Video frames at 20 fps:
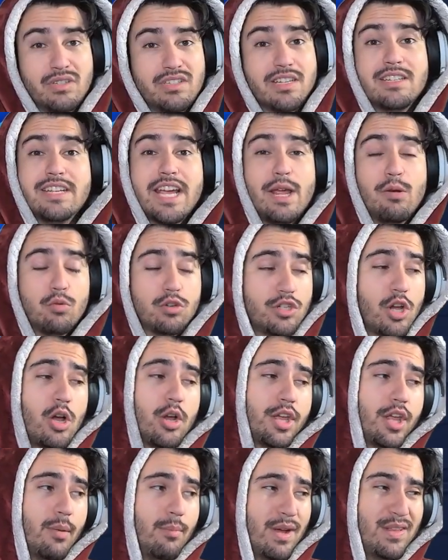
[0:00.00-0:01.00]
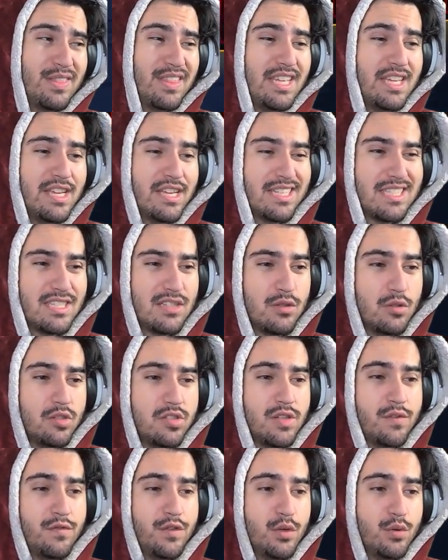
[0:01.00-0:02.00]
But today we're talking about the
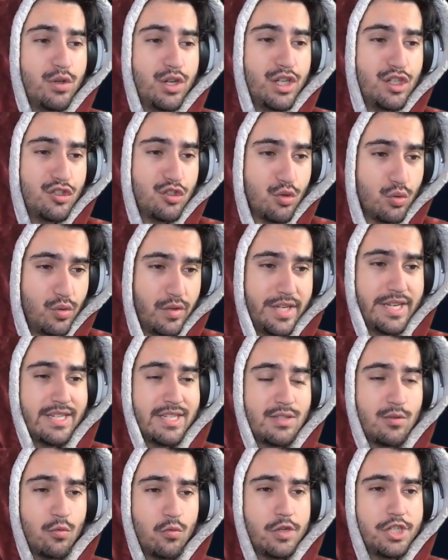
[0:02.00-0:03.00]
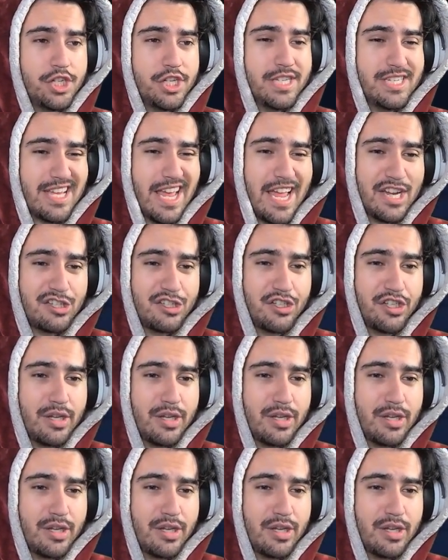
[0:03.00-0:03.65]
exclusive unit Julius, which is actually